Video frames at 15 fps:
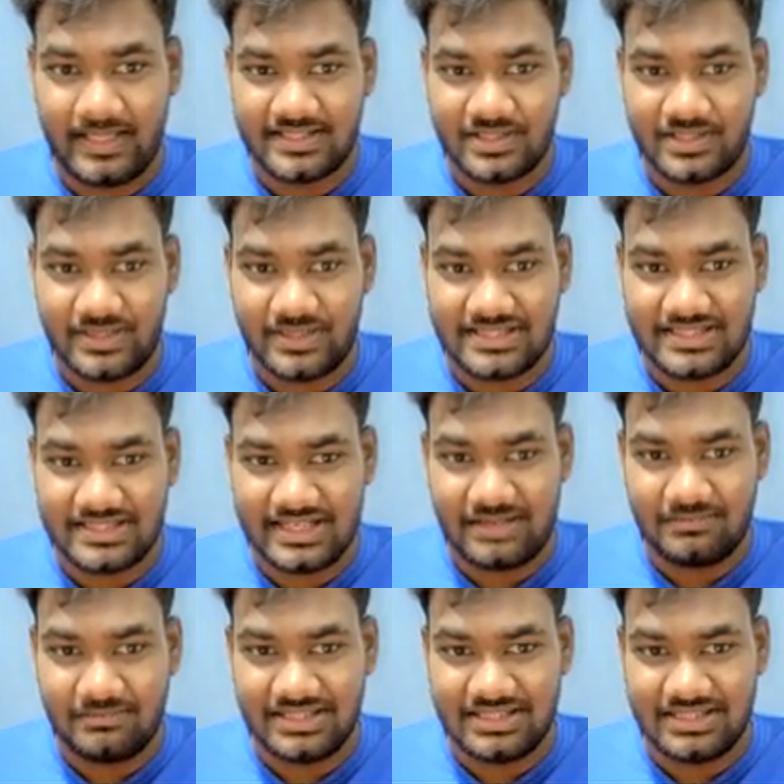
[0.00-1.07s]
That's question
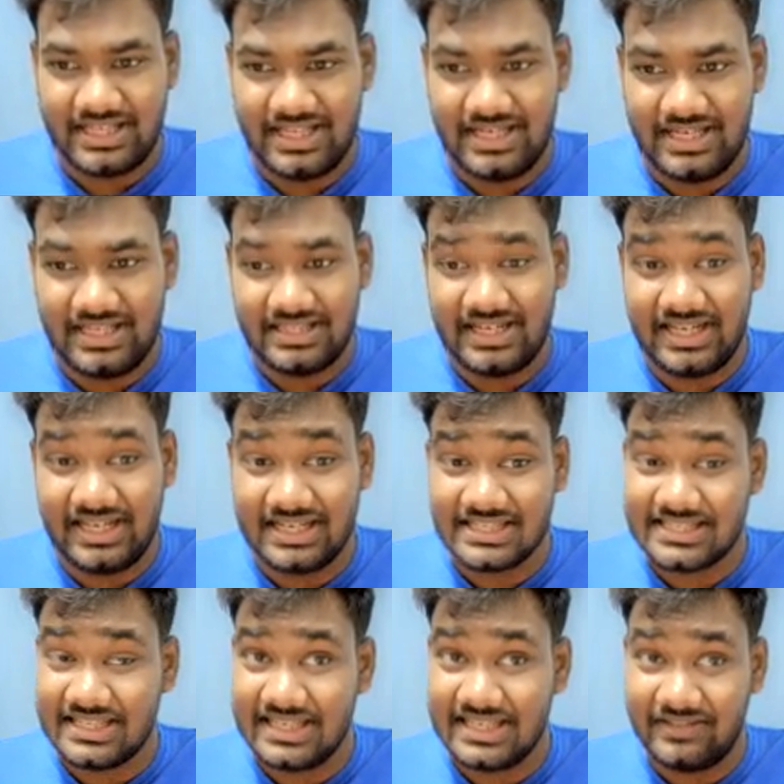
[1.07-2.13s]
number 13 in the
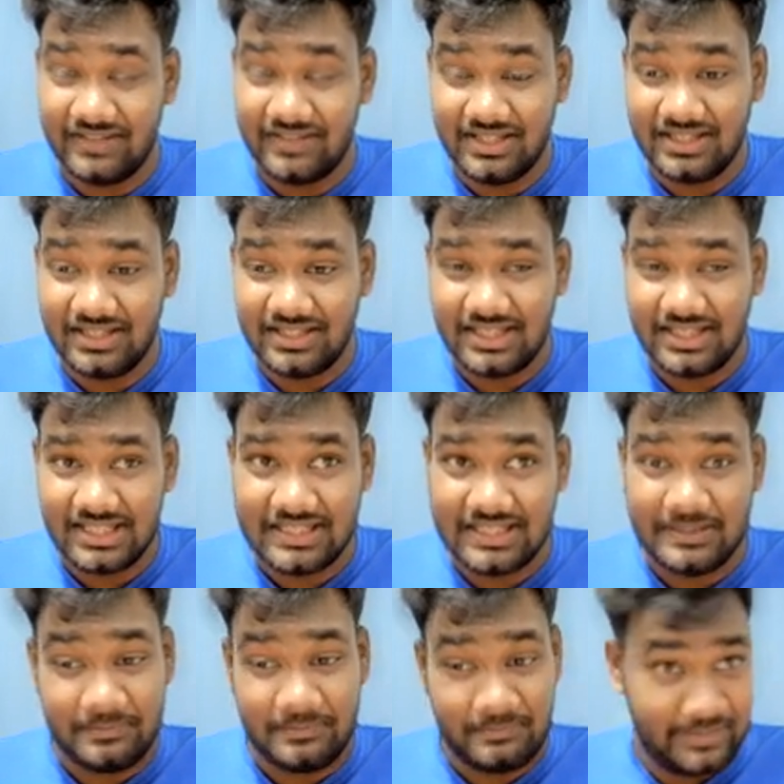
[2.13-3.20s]
latest A-level
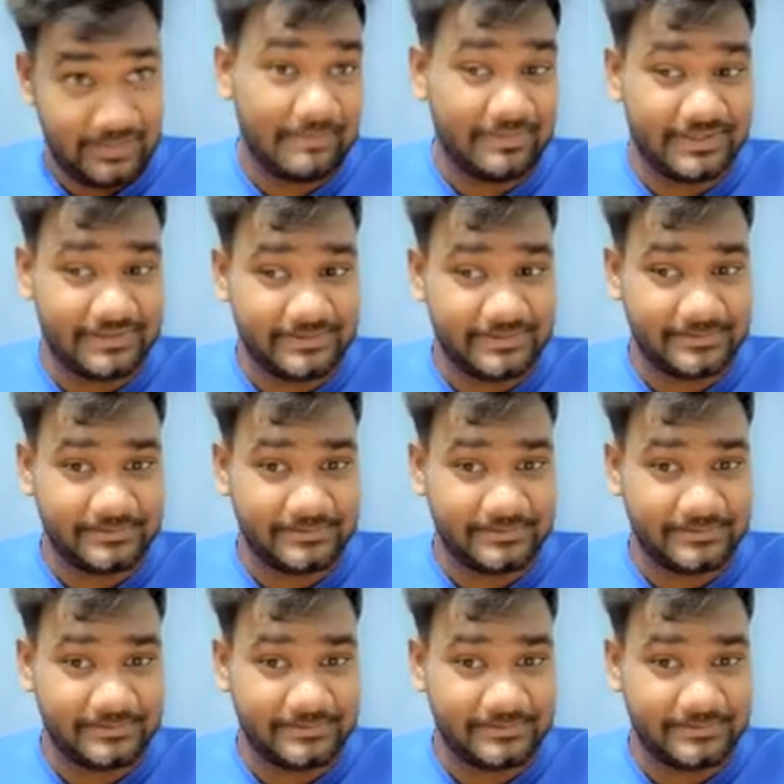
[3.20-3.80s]
paper.